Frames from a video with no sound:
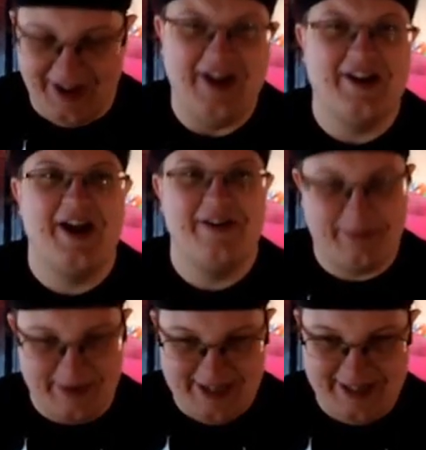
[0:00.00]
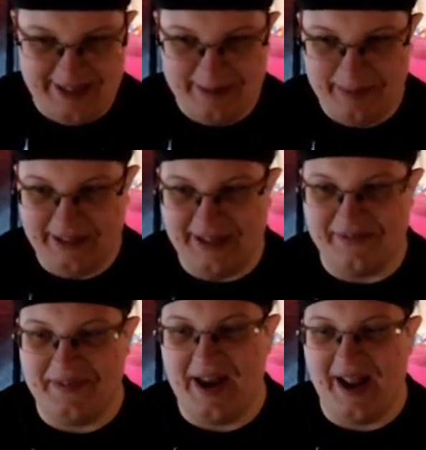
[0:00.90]
and I have reason to
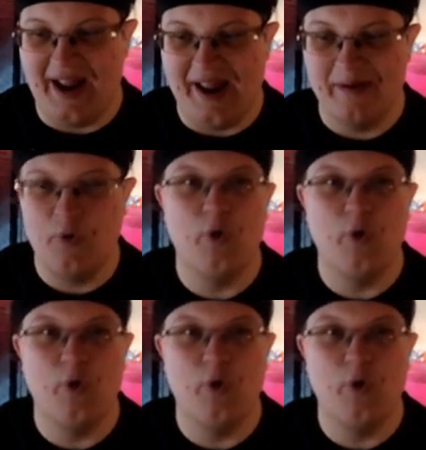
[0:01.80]
believe that I am